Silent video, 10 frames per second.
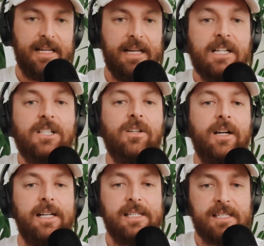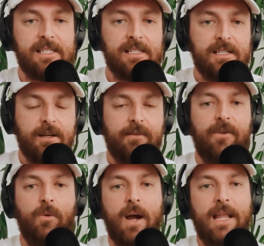increase
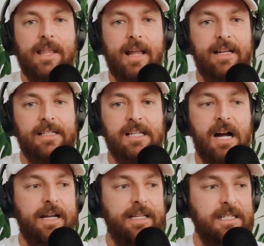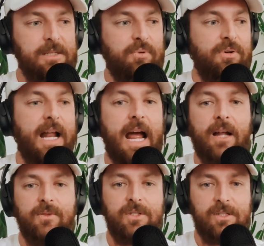for when that anxiety is
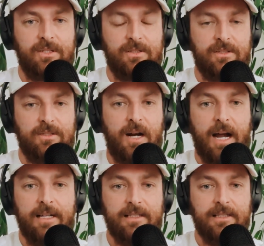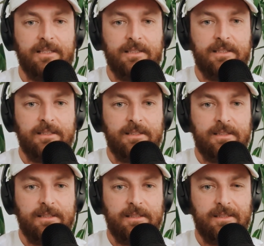pronounced, right?
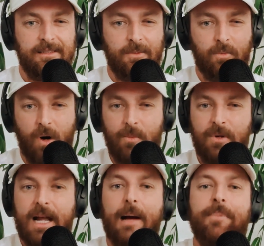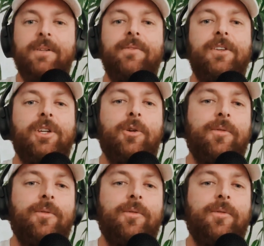What would happen for you